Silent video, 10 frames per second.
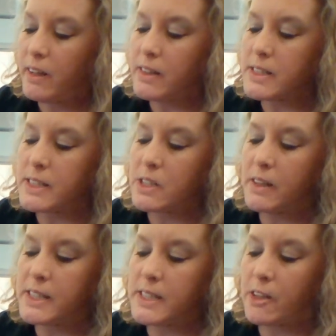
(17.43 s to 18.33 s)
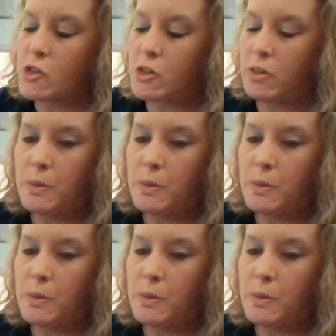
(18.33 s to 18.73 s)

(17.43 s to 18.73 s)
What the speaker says: This is called Central